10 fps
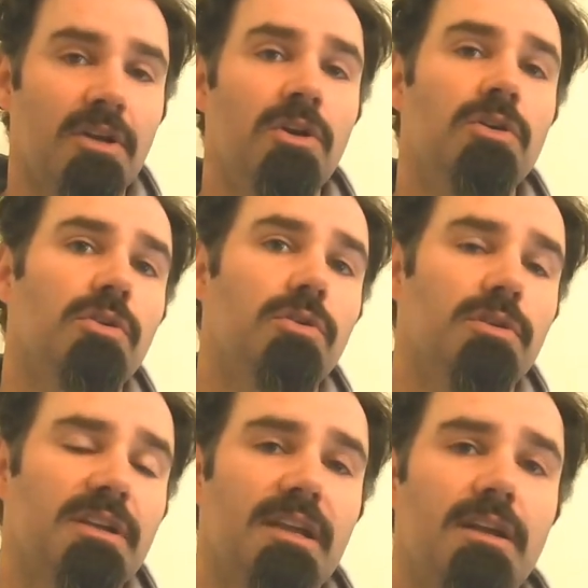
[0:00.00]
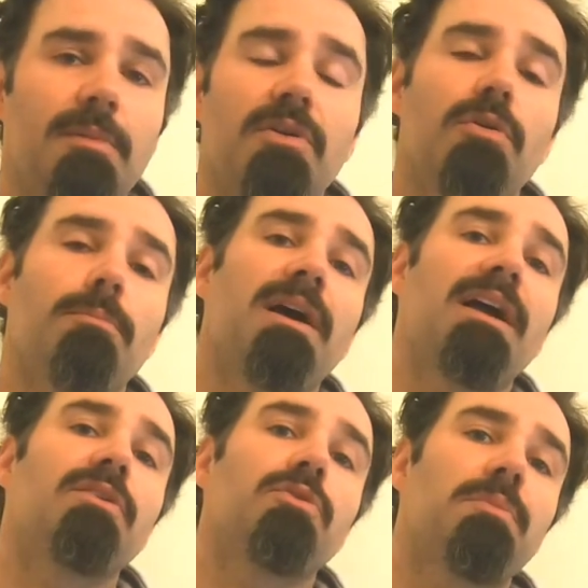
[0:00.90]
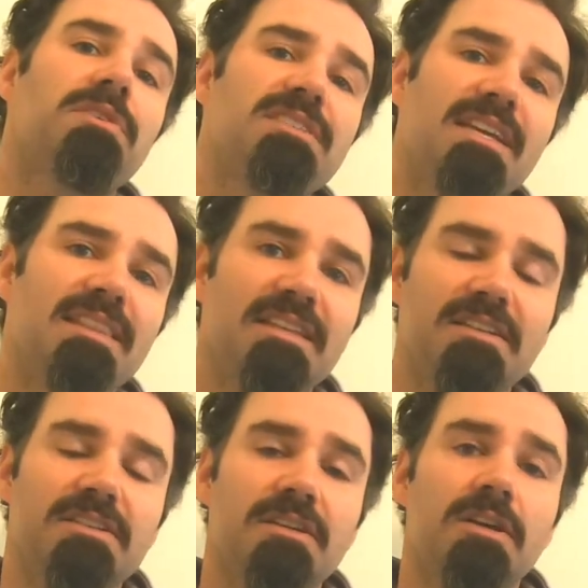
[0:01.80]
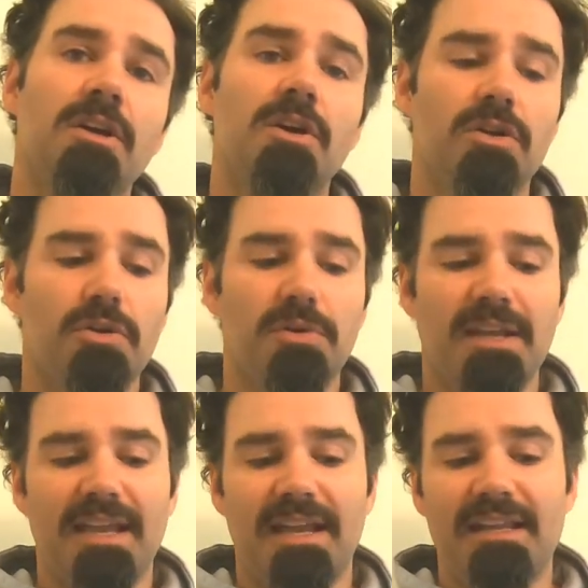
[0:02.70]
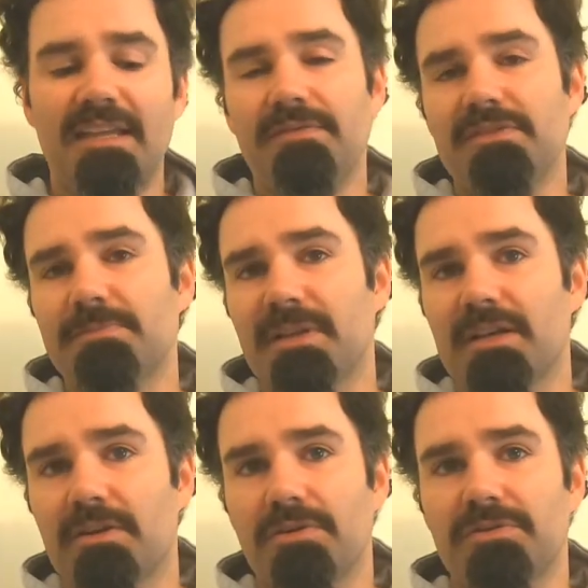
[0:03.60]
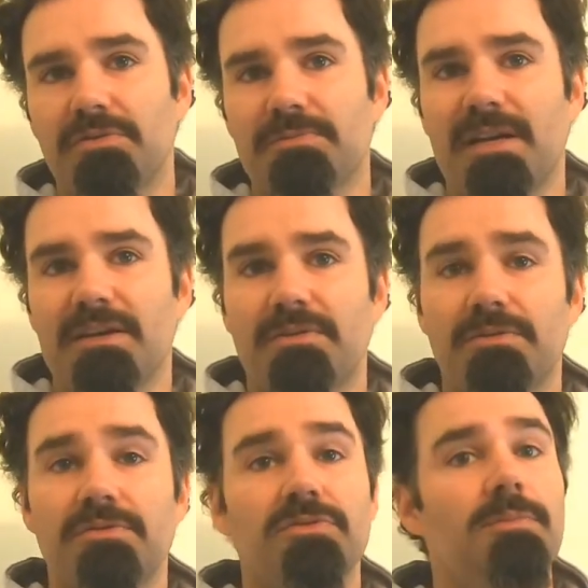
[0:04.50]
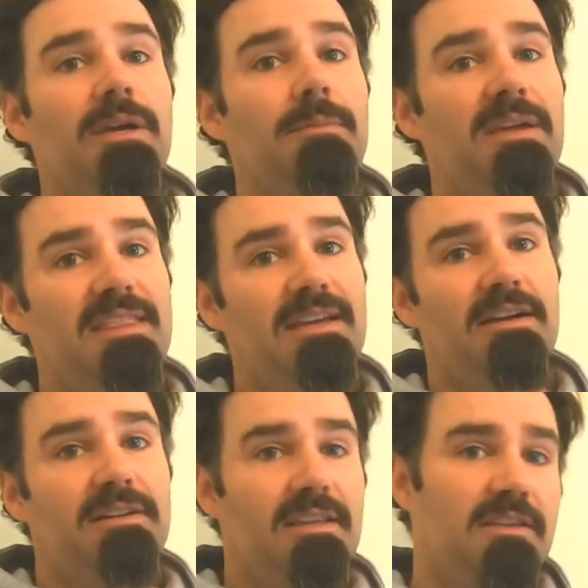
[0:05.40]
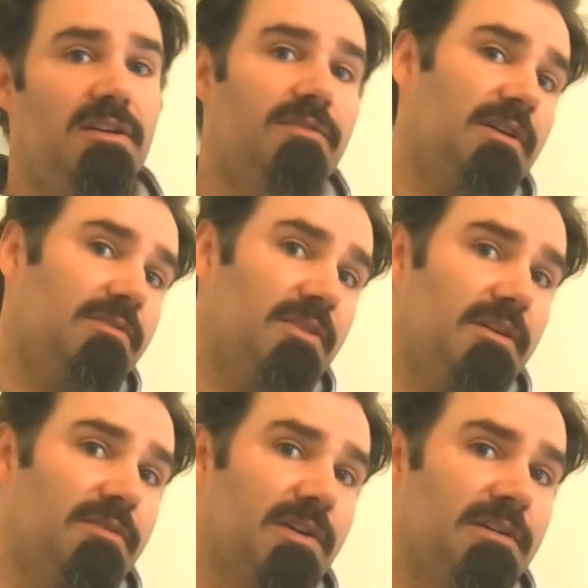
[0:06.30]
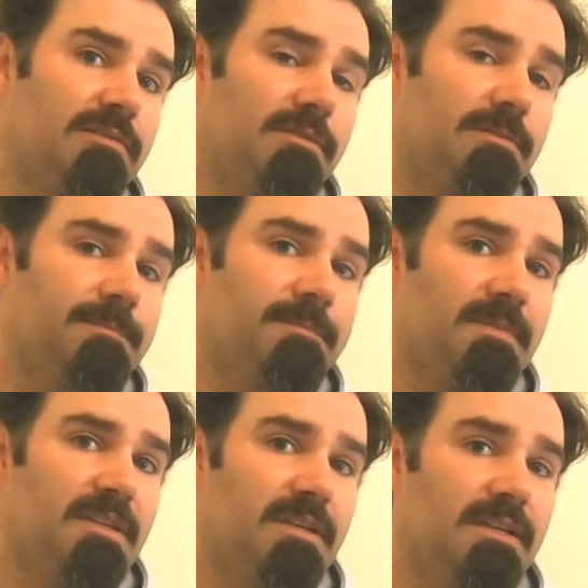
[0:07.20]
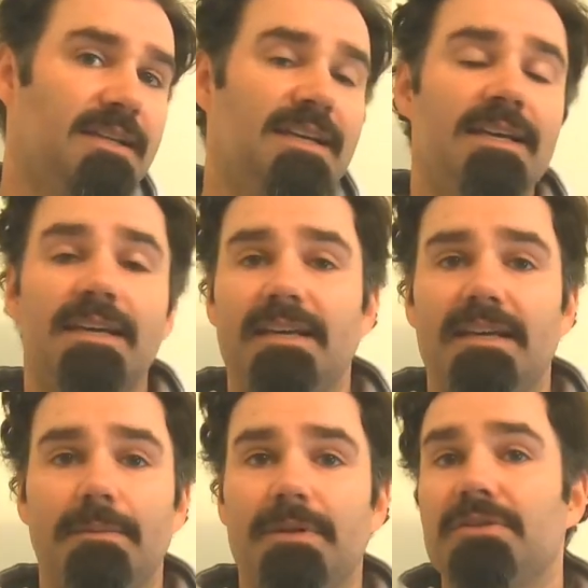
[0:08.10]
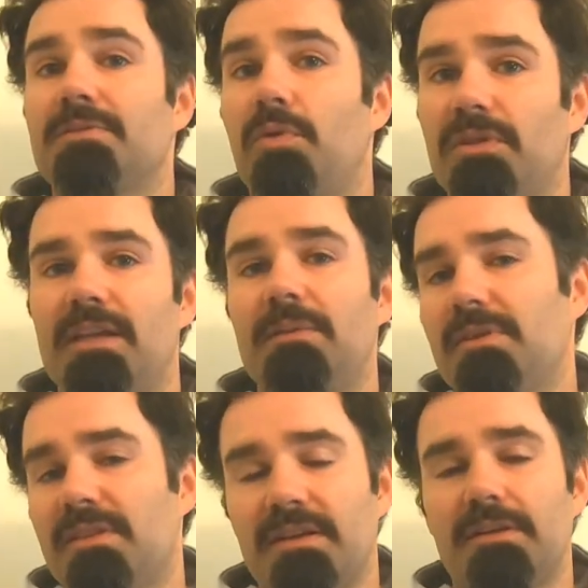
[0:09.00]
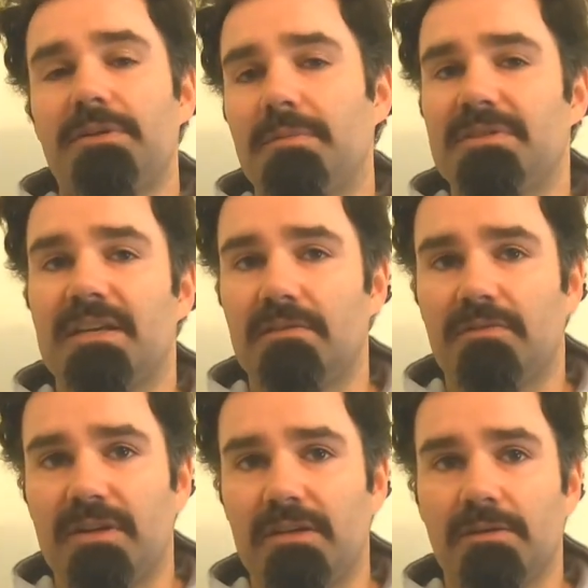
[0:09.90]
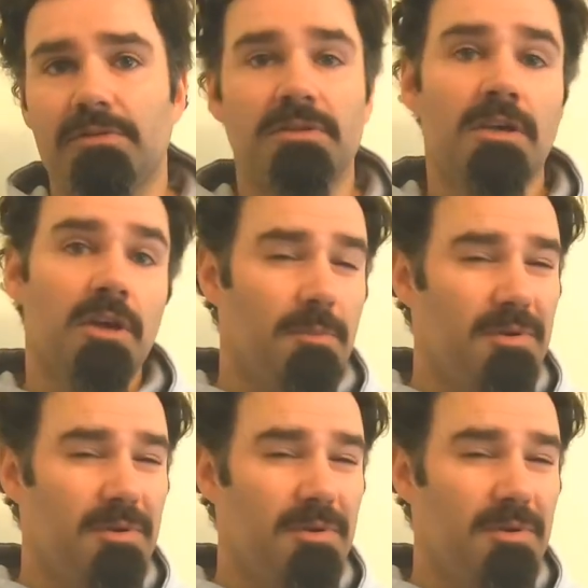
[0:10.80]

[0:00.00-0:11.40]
You're going to care about your macro percentage. You're going to get an even split across those macros, so it might be 30, 35, 35, right? Because it won't let you put 33% in for any of those. But